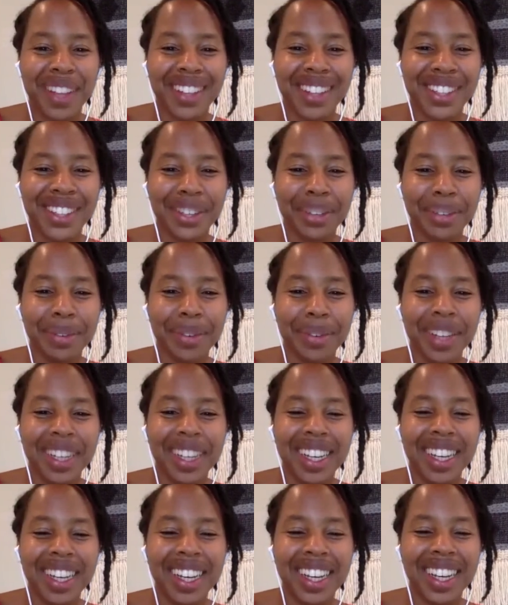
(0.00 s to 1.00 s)
So,
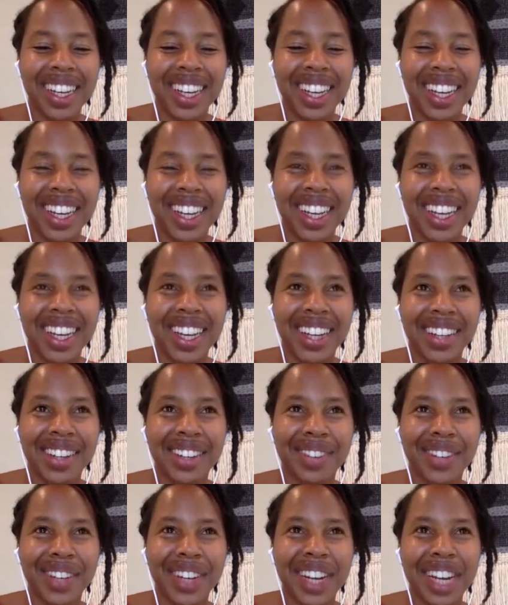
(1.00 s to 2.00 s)
really we're